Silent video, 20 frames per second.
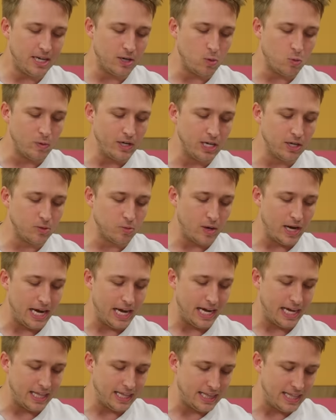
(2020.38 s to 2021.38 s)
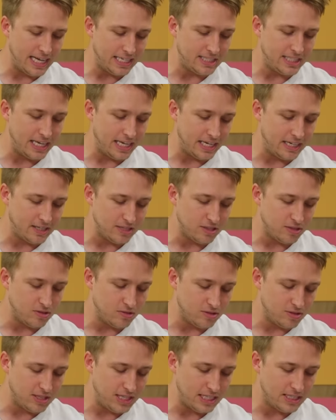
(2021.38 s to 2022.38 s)
not a weird way. That's a
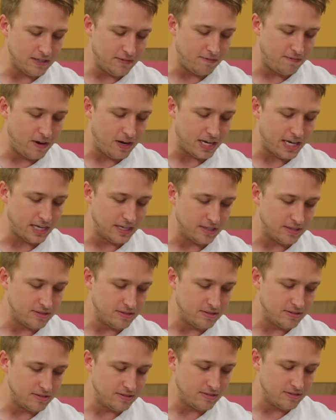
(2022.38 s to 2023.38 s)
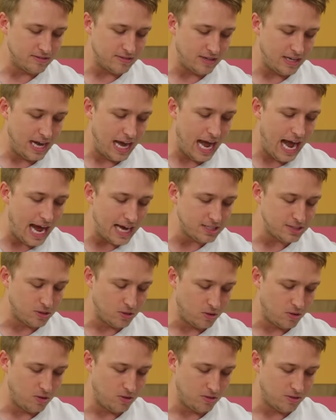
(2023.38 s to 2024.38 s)
fucking asshole.